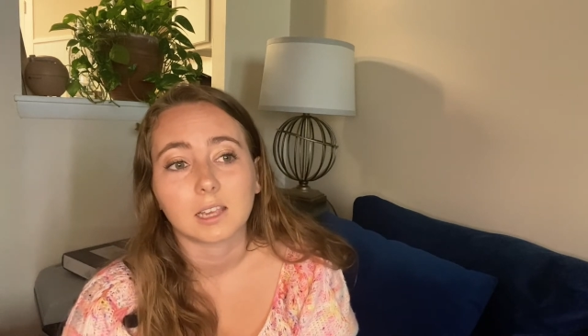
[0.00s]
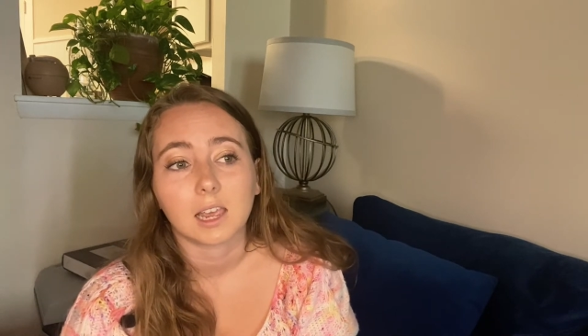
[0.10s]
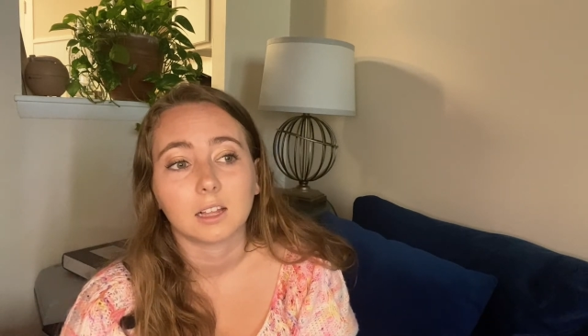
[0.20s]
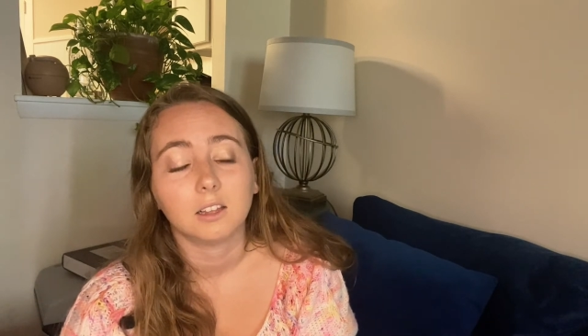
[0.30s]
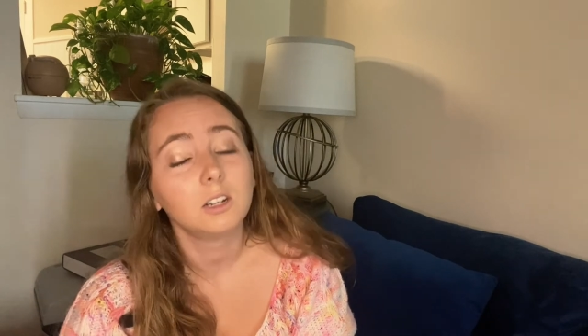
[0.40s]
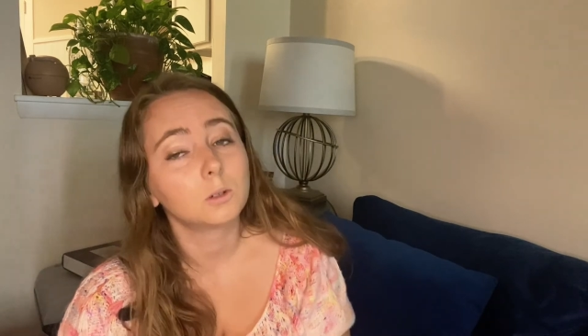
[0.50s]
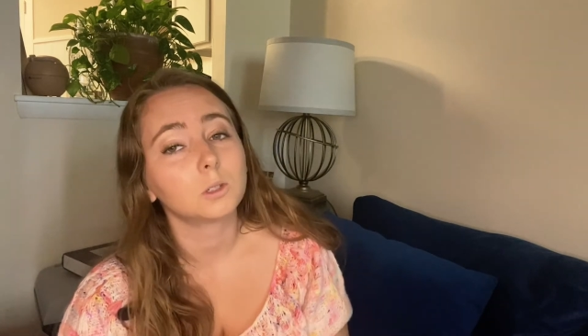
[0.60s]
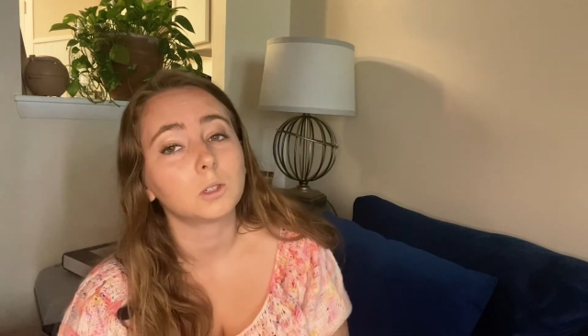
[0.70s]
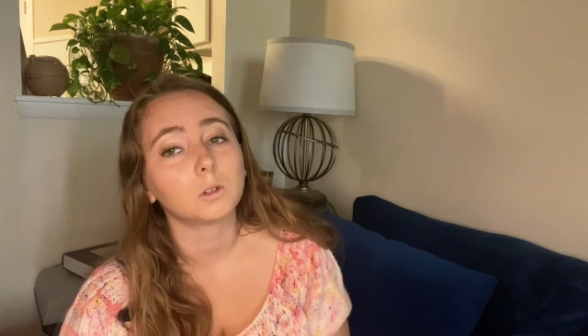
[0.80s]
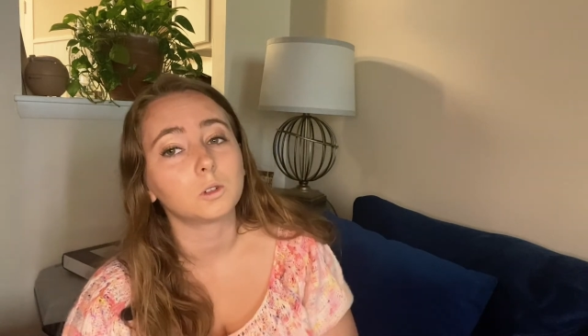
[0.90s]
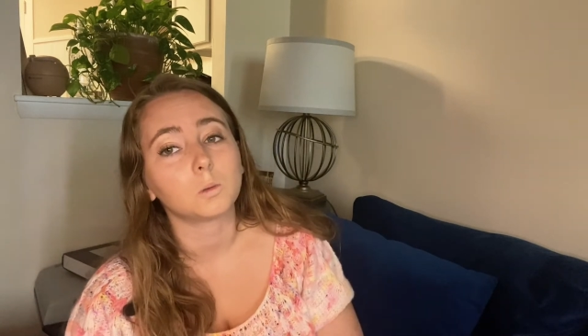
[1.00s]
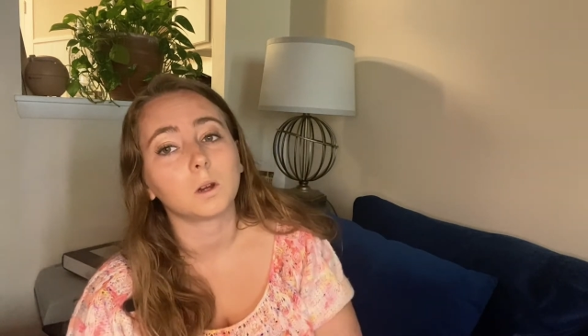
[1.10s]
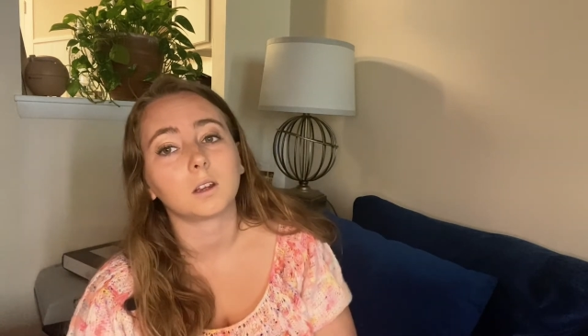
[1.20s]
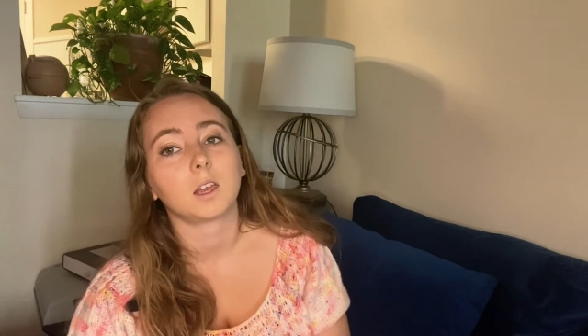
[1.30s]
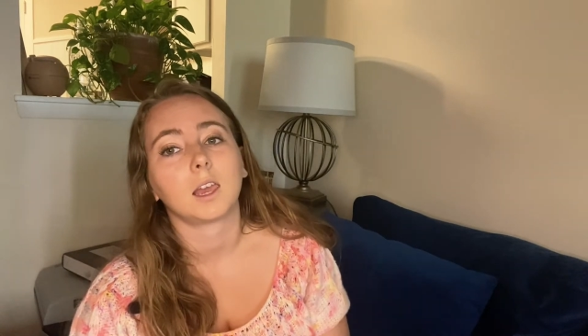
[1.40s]
a clinical social
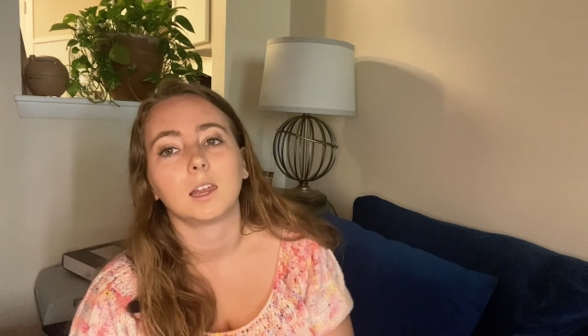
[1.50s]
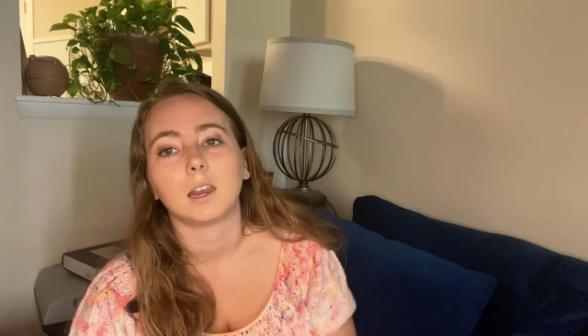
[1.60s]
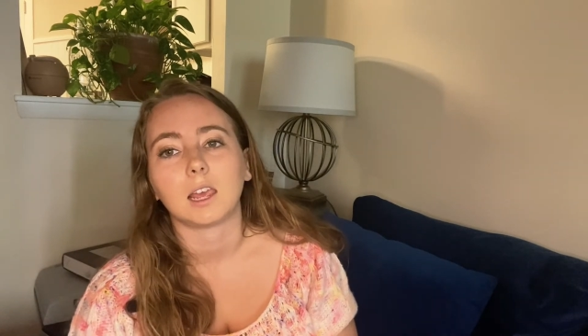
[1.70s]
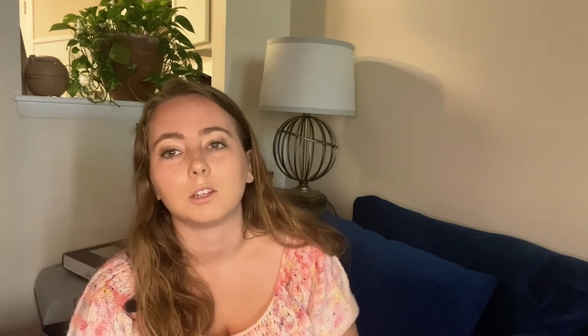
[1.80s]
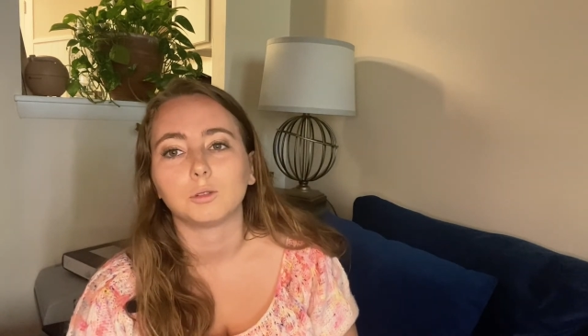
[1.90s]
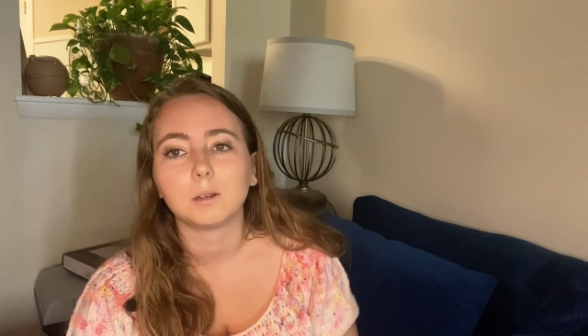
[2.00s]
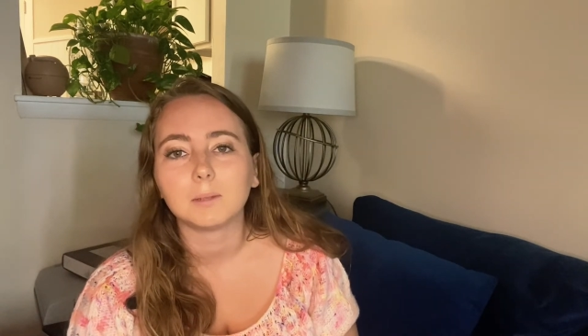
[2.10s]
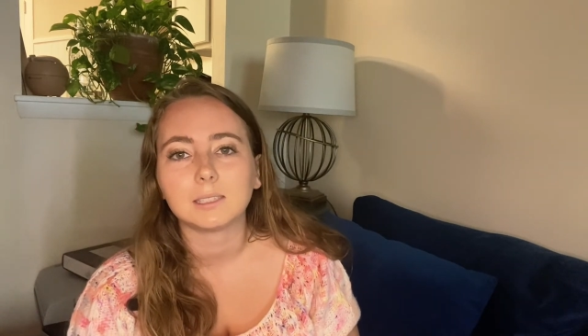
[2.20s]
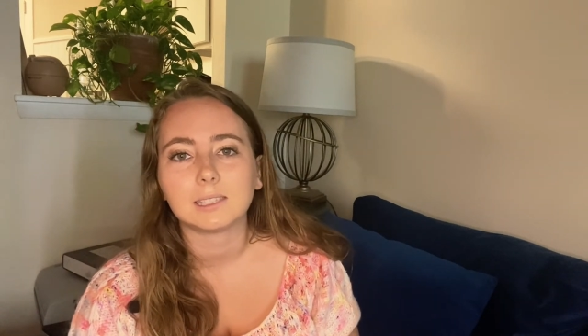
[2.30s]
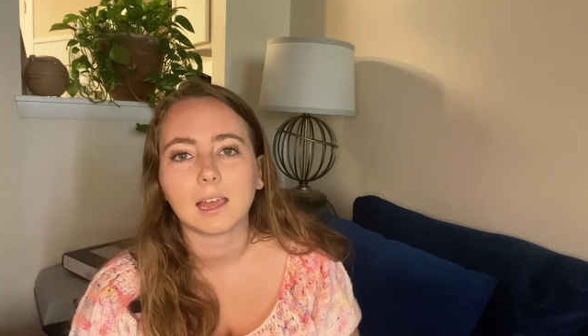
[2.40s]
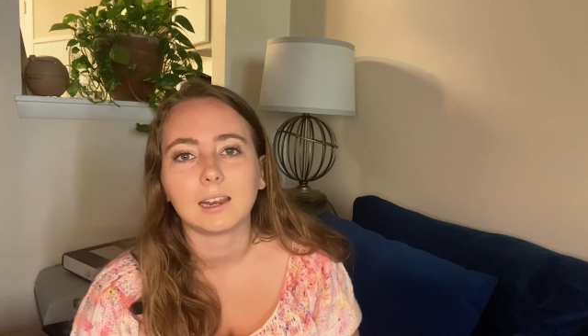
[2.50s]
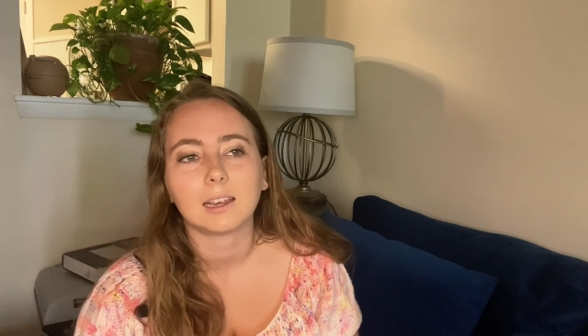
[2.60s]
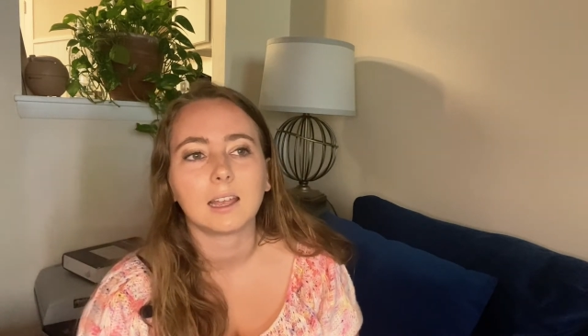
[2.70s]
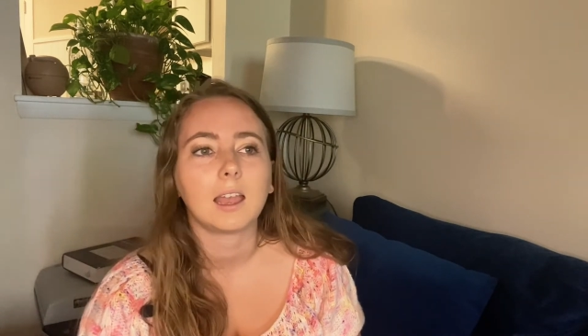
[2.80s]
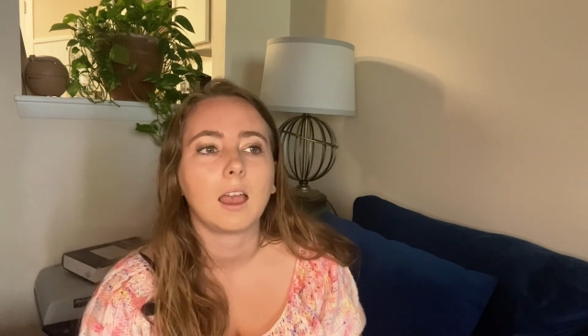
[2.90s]
work in a treatment
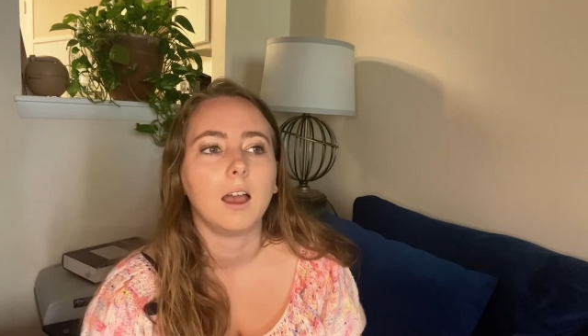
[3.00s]
setting,